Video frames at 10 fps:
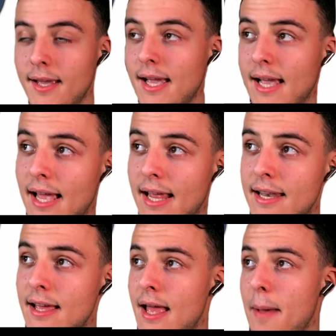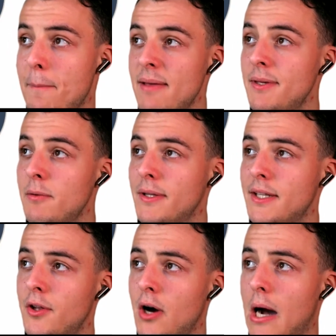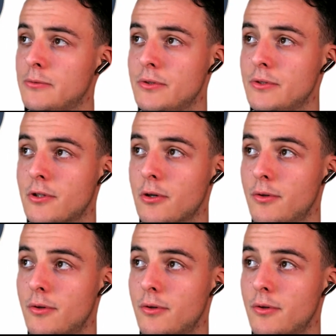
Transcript: And maybe when they know how to use